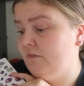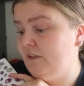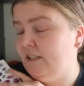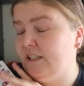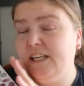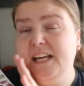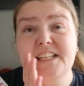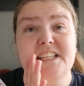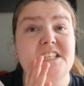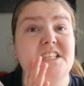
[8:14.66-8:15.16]

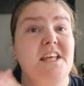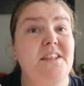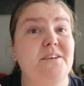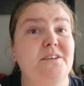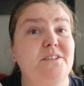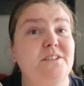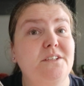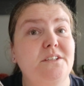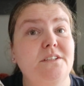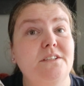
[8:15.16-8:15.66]
again,
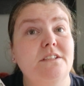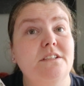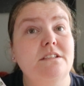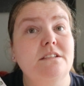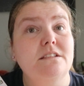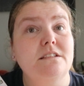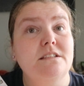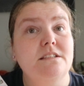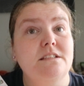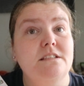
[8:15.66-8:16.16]
another
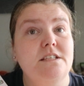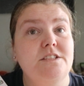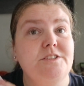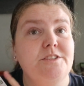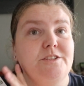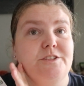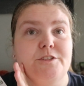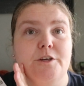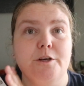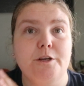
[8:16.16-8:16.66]

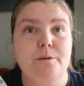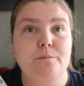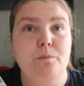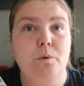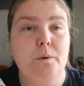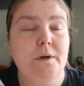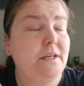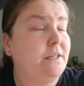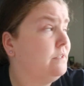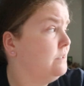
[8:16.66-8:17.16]
decent starting
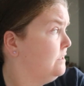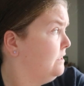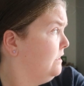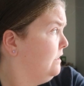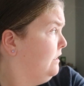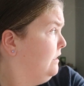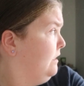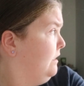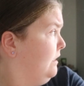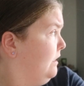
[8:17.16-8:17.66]
point,
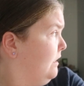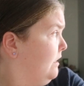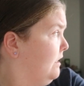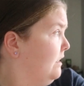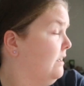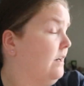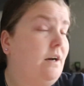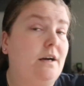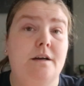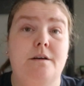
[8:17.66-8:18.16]

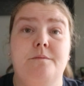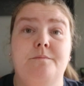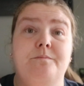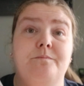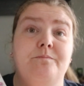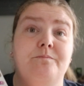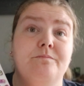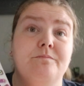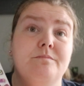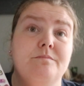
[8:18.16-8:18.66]

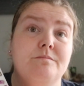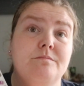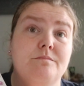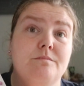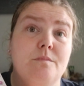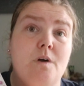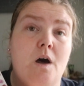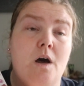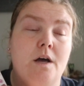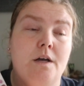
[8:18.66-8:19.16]
um,
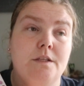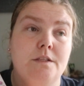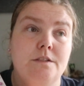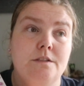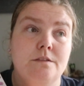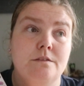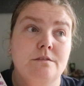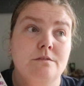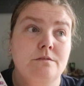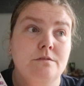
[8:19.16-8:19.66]

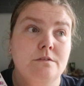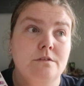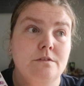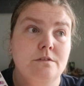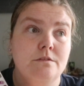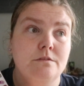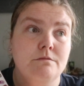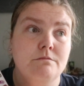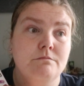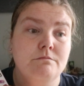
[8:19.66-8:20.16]
on
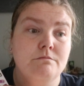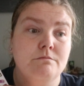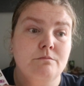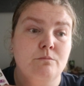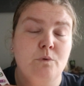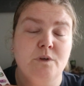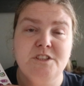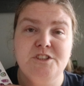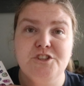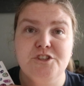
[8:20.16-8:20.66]

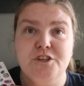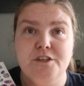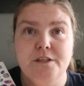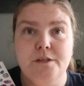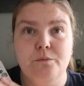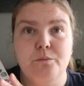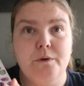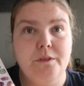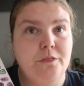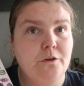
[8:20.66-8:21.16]
one's
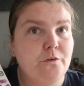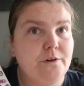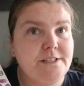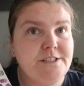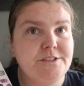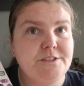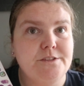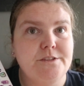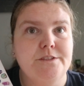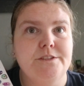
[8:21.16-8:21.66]
journey with
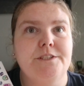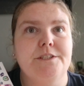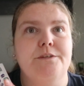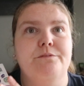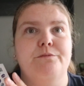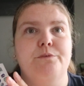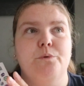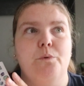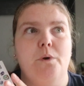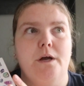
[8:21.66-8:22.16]
crystals,
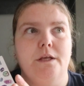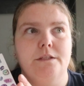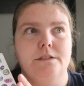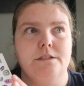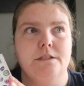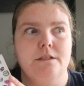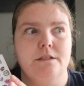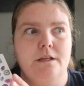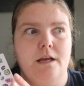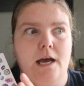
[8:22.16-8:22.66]
if you want
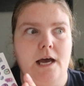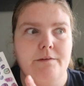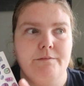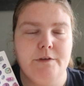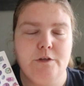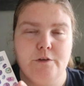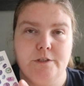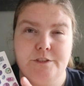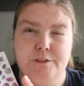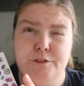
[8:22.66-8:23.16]

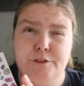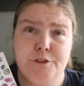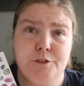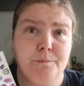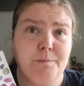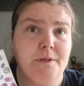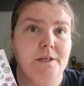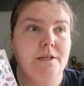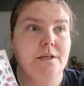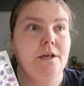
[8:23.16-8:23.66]
having crystals to
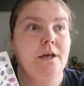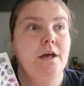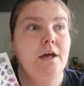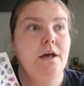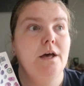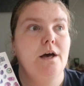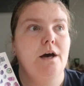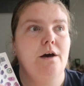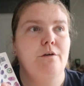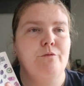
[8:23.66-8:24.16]
be
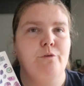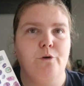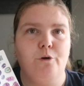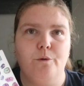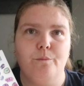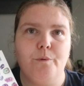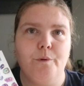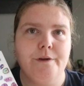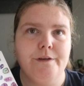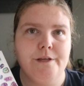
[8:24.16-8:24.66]
a
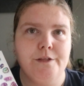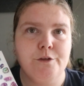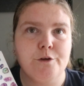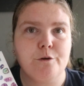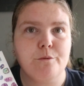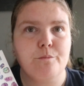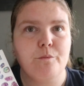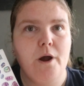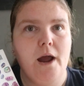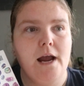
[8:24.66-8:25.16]
focal point in
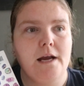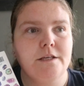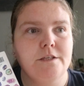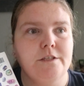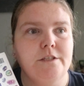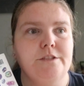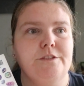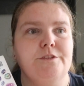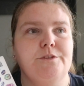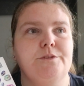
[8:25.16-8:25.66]
your
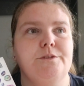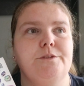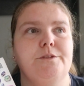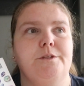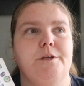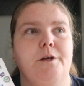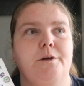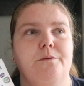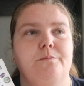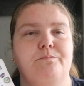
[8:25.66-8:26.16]
practice
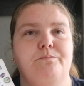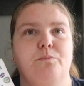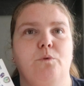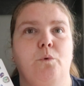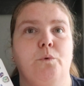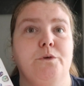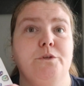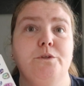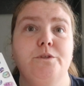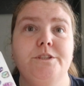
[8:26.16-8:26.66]

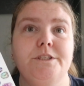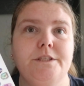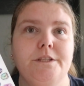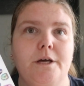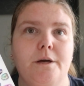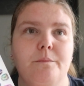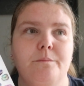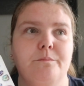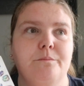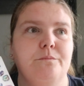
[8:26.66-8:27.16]
or using
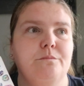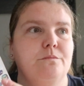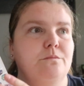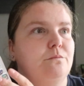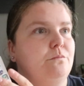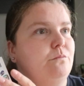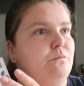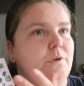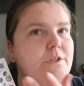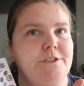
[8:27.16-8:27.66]
them
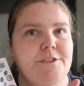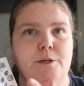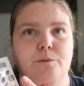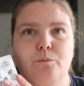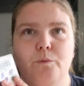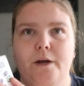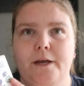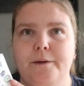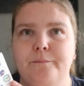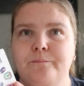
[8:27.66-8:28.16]
in some
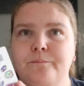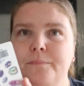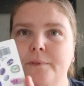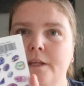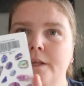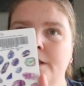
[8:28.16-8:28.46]
way.